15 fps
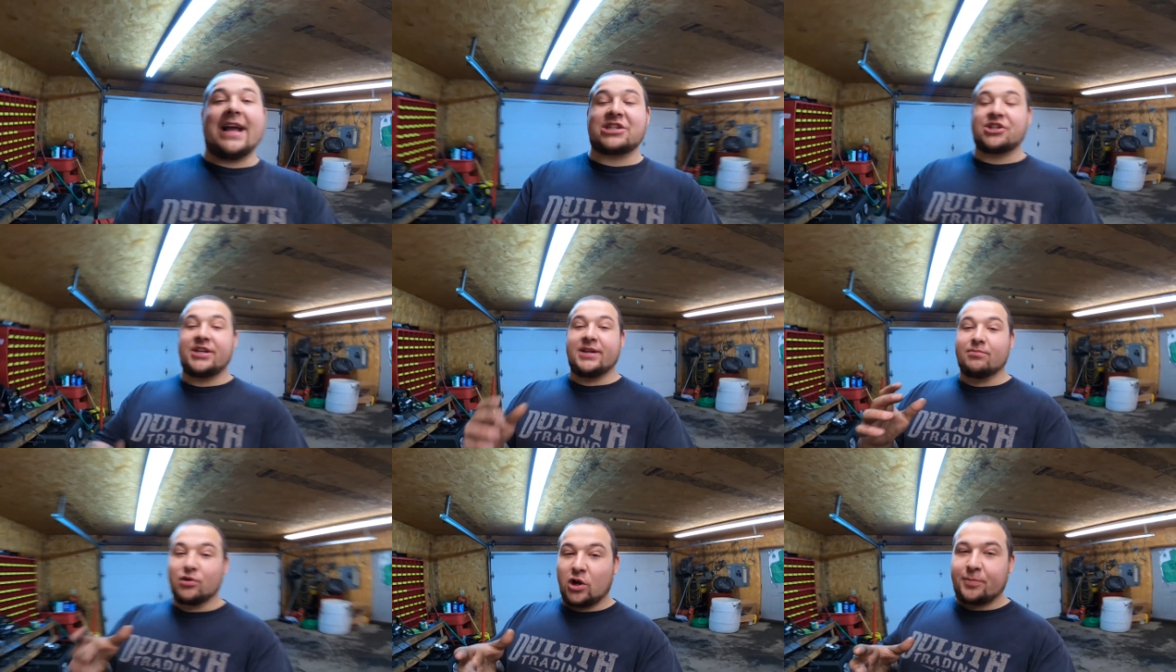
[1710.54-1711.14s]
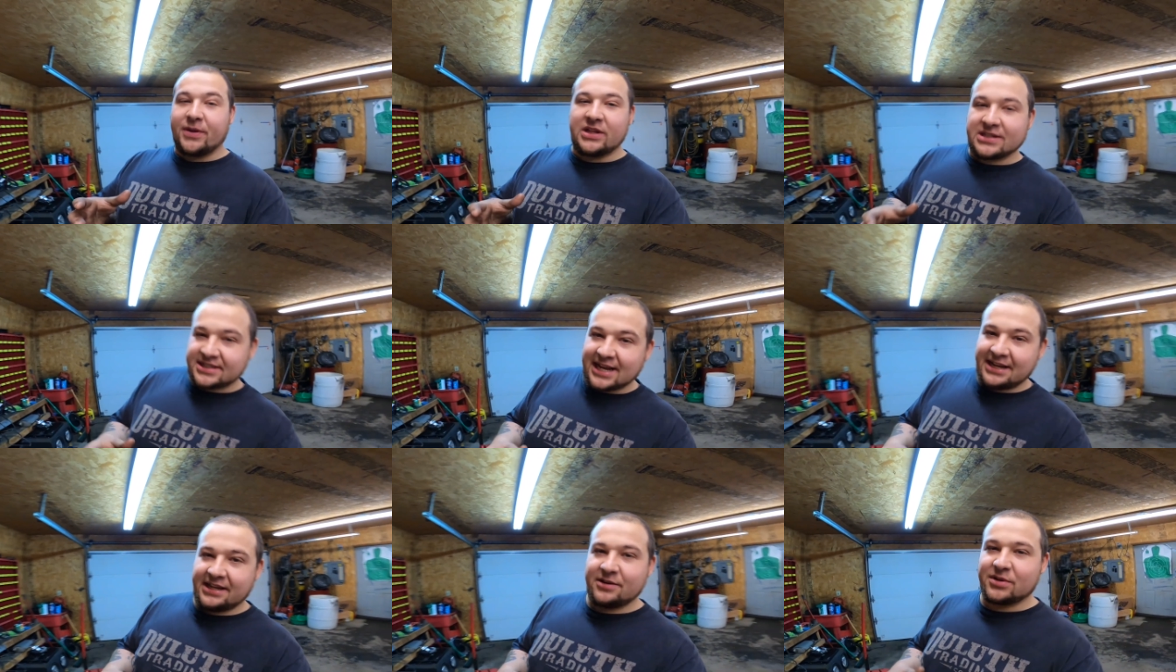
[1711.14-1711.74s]
actually didn't blow up on the
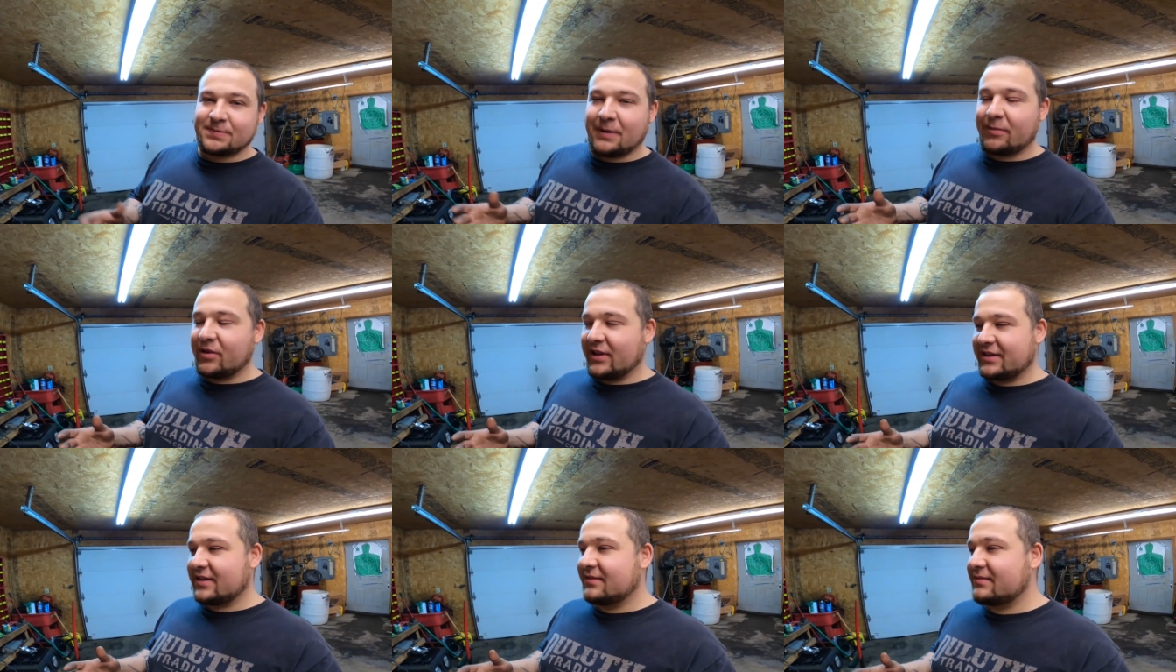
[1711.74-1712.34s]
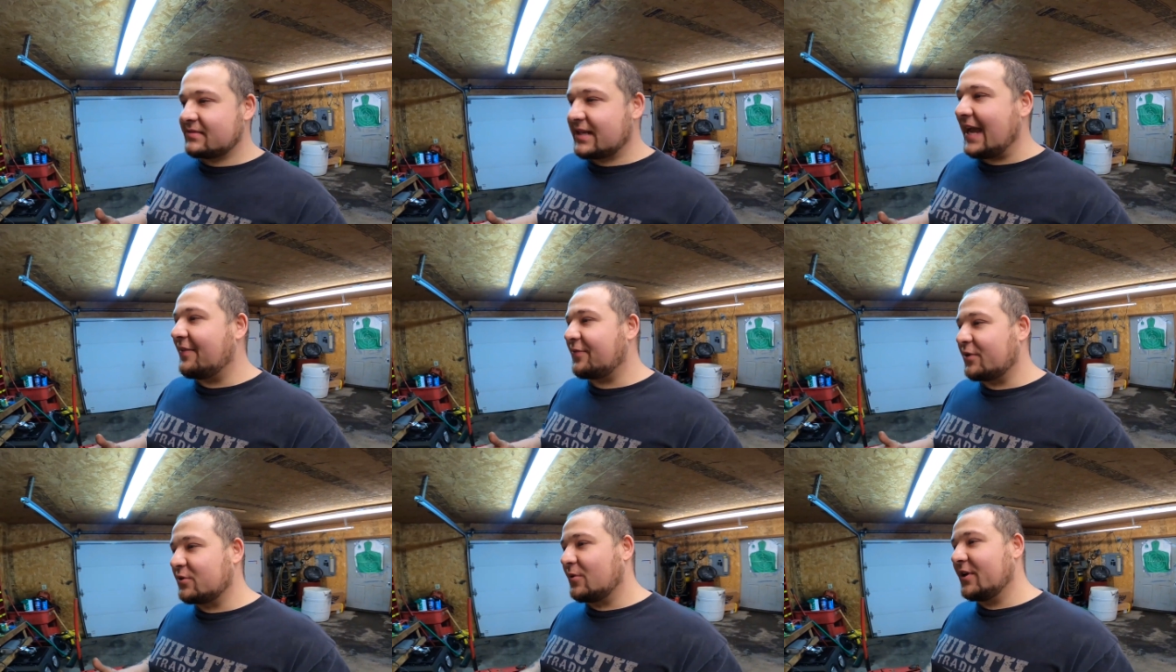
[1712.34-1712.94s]
second. It was probably like the
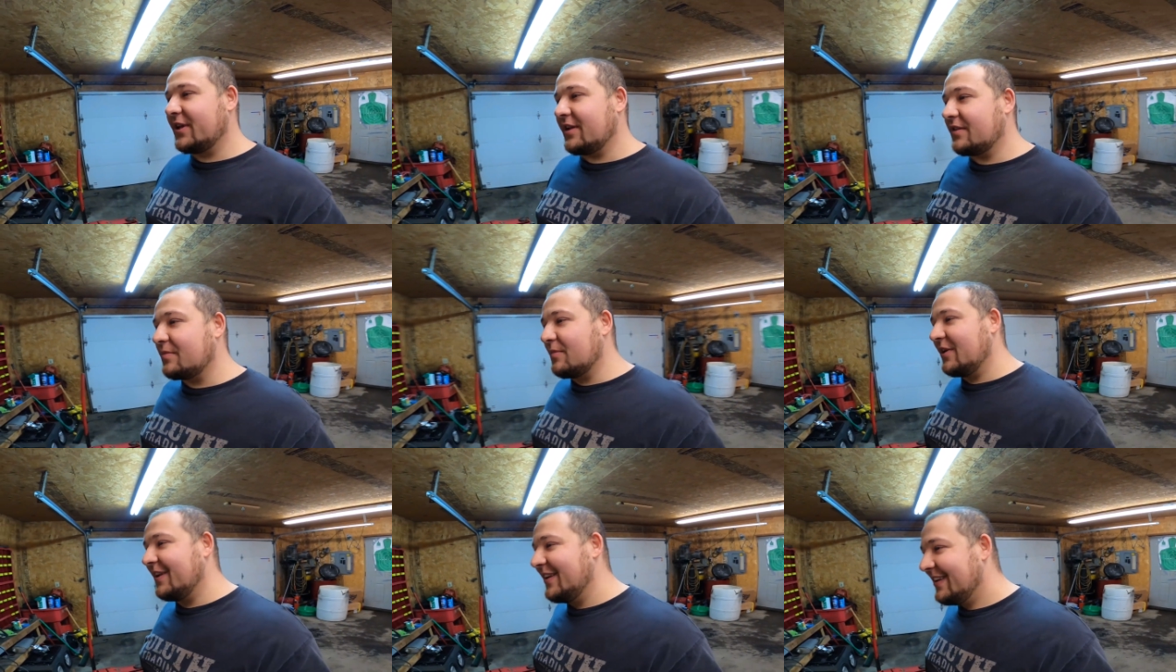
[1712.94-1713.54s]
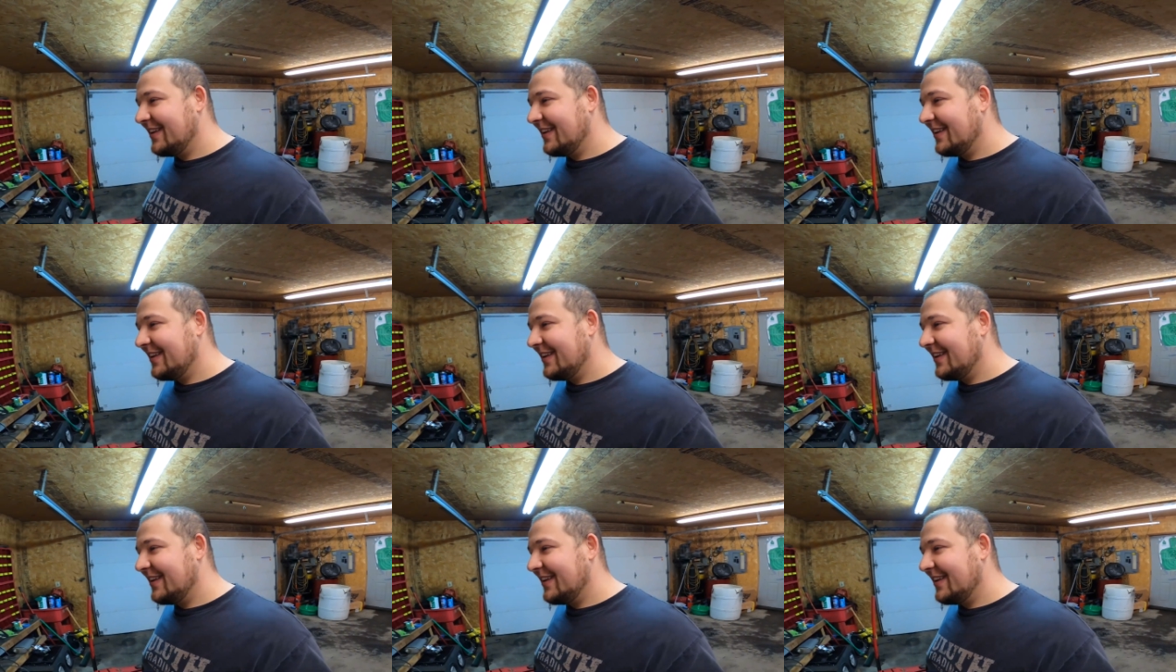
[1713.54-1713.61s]
10th or 20th, but